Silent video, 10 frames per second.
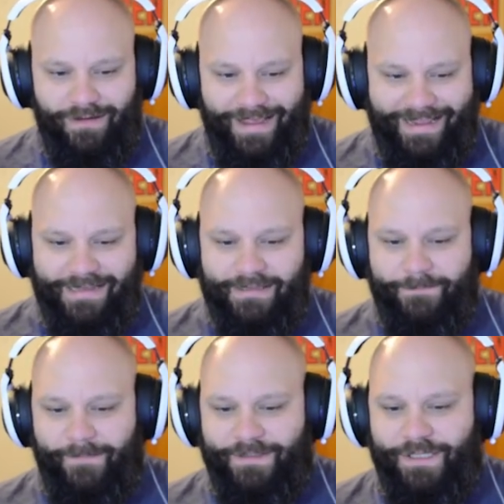I guess
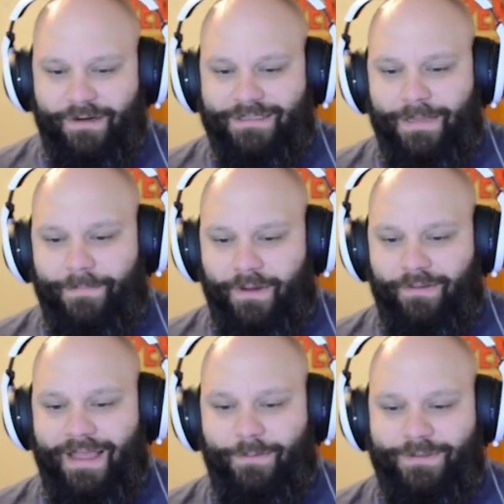it's fun sharing something
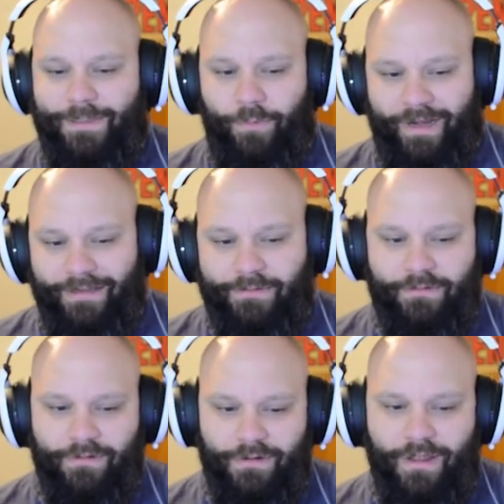you like with someone
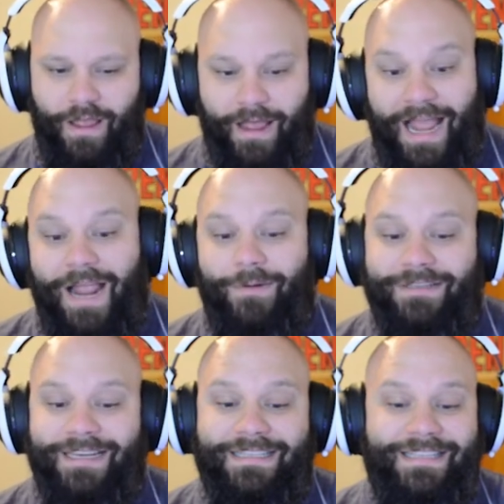else. I
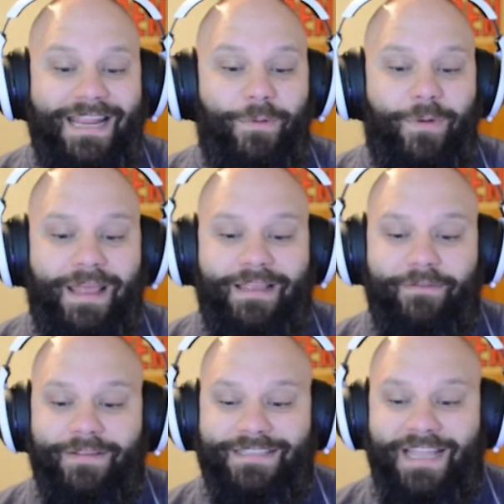always get excited when I
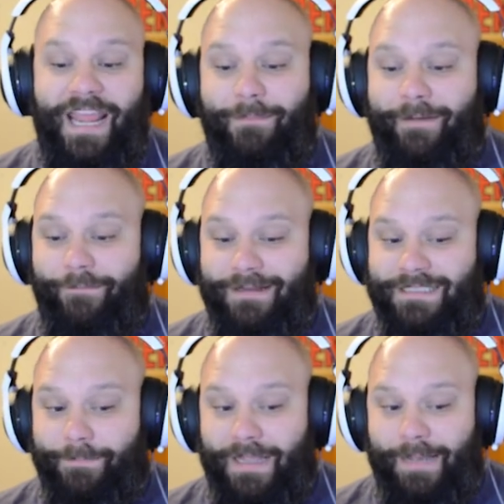convince any of my
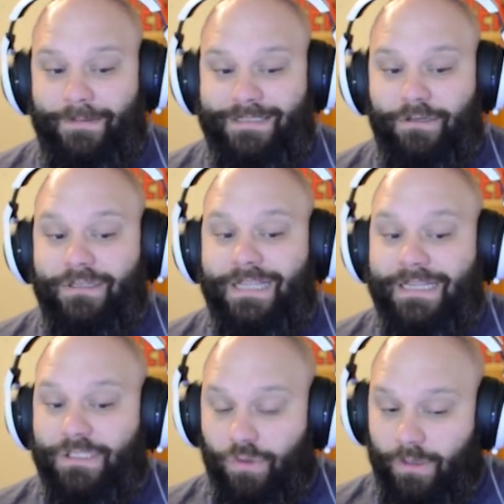friends to pick up a series I
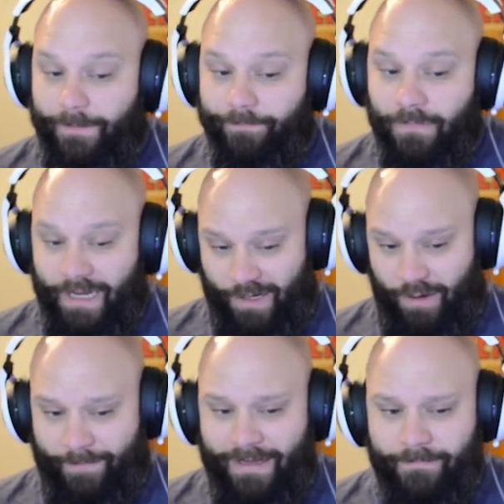enjoy. You know
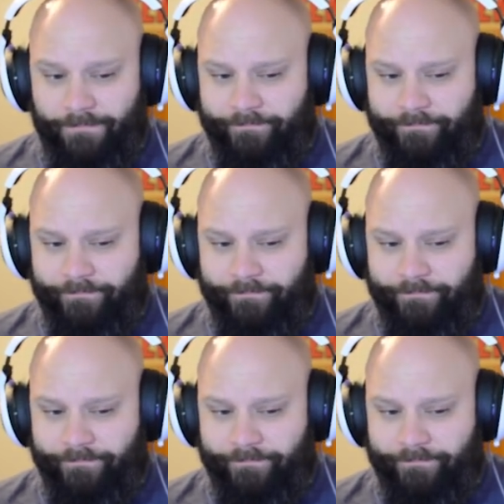what I mean?